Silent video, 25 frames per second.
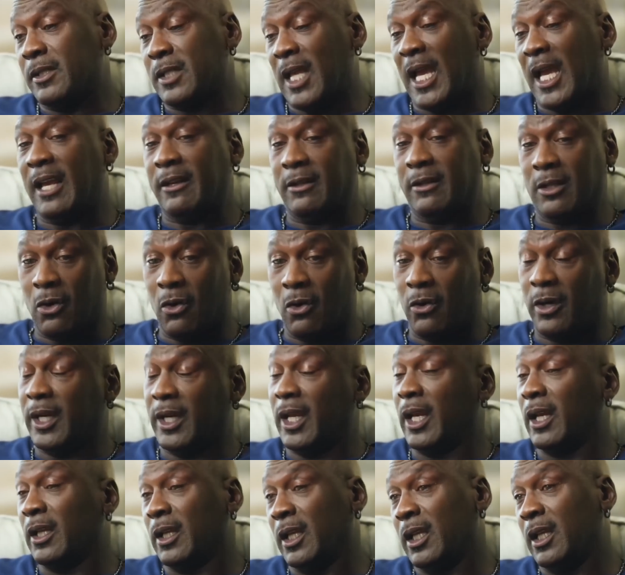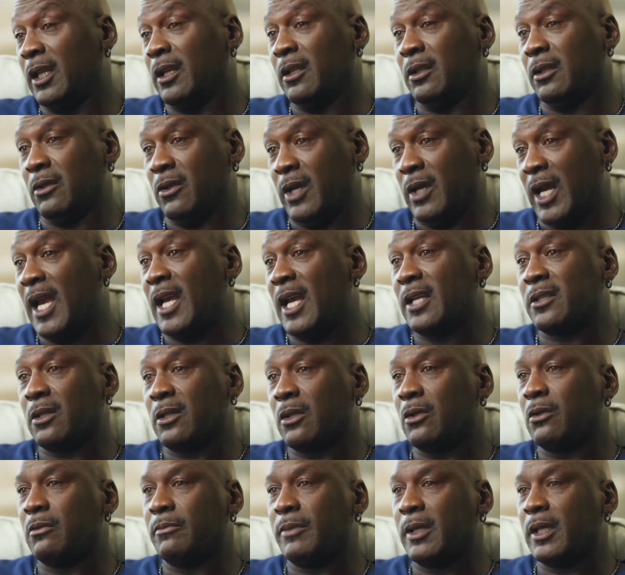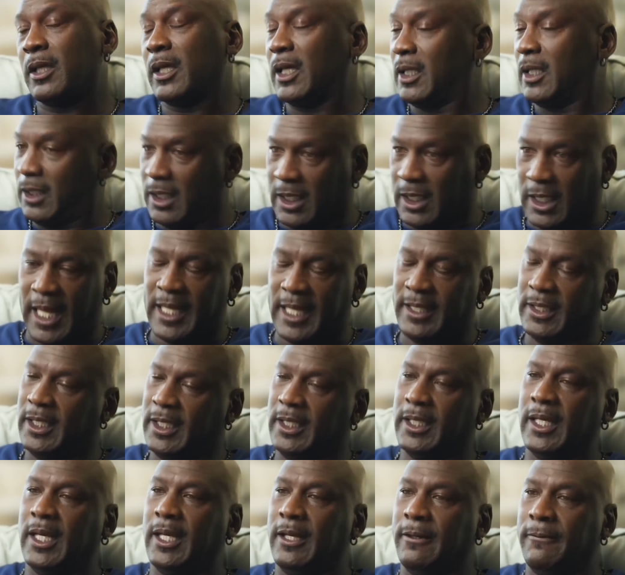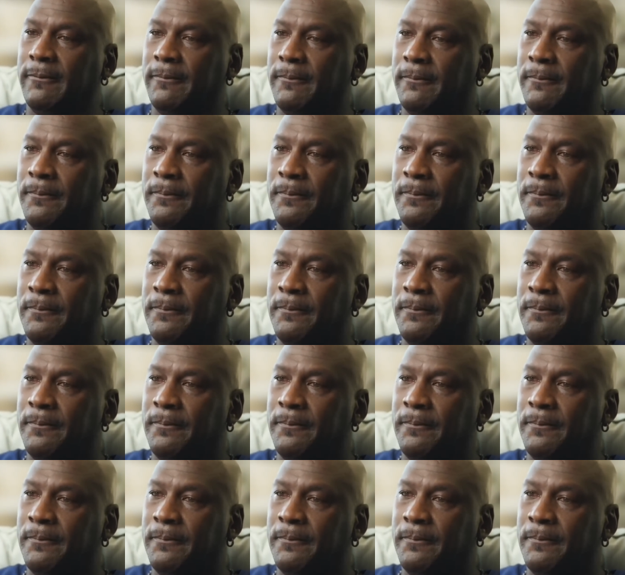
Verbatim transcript: actually agree with him about playing to a standard, and about leadership